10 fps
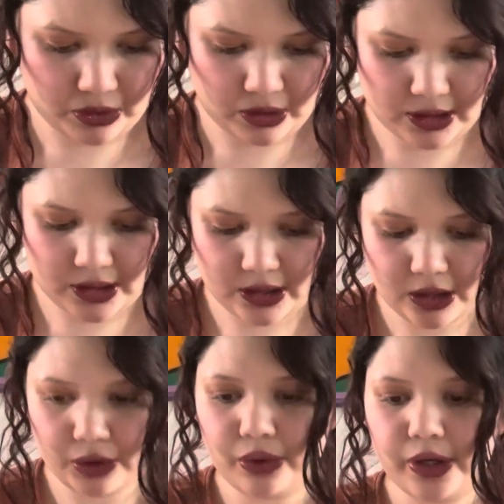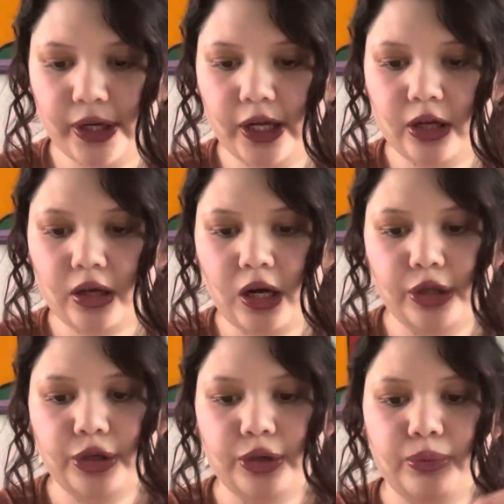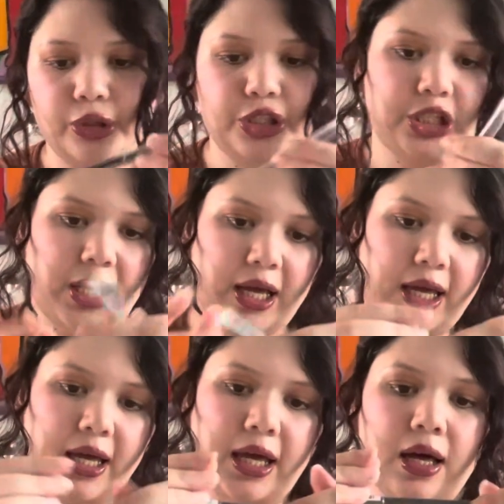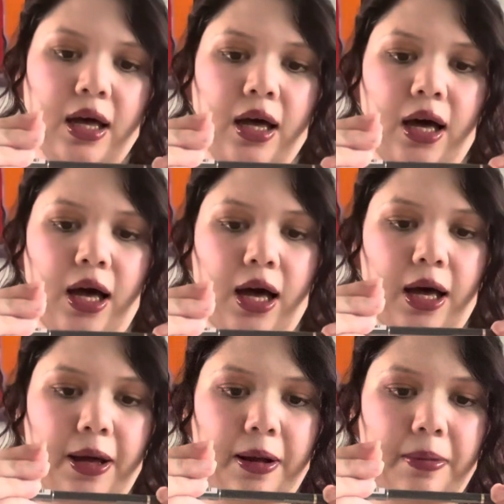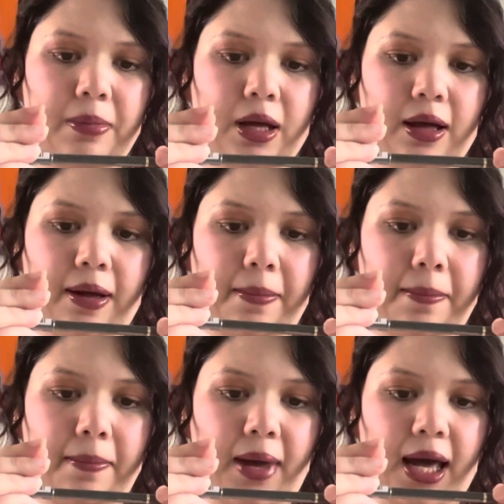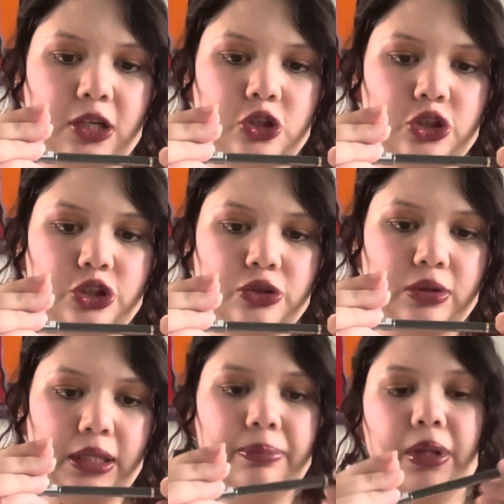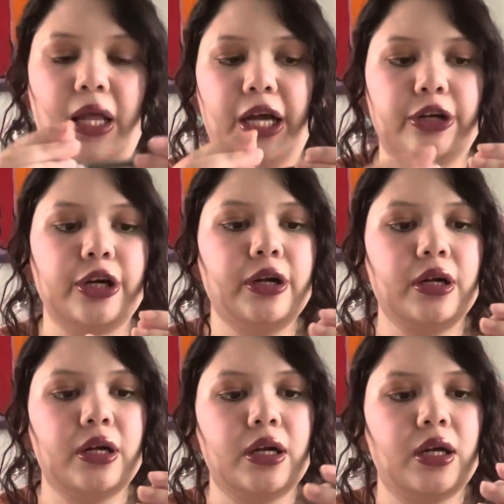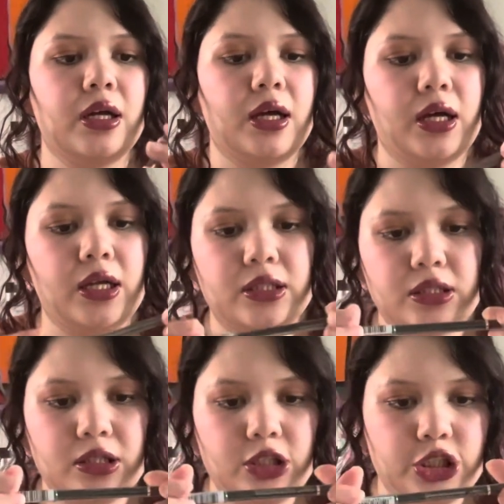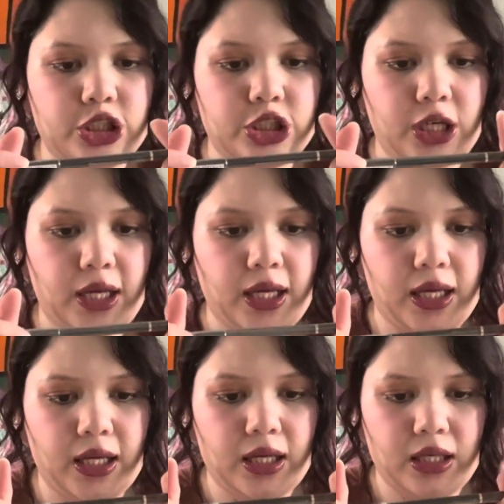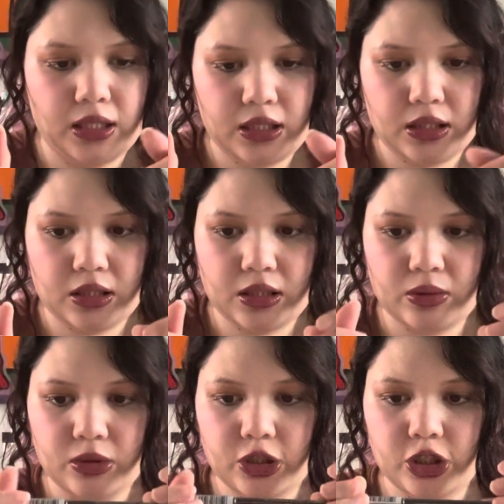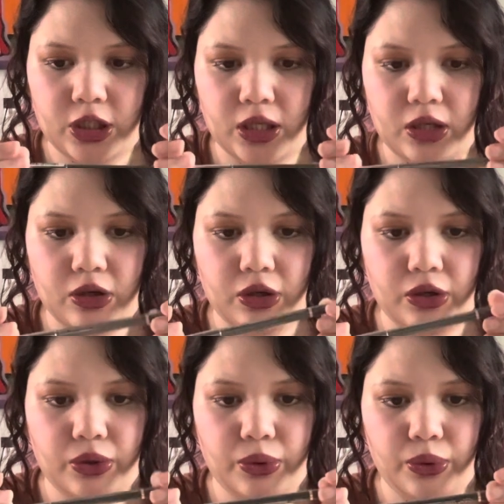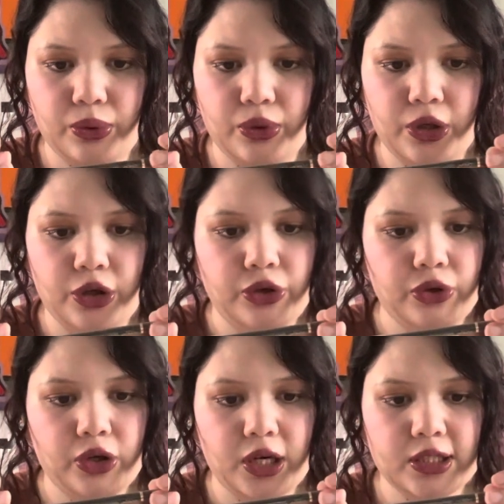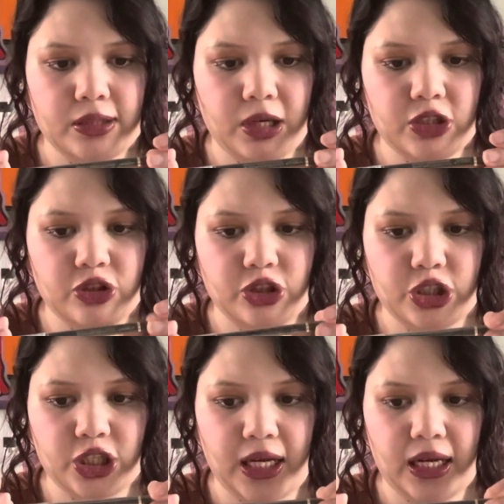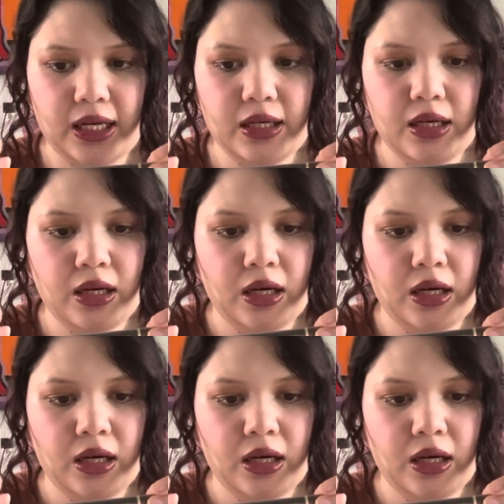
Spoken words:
this is the L'Oreal Color Riche Match Lip Liner. It's in the shade, what shade are you? You could customize your shade.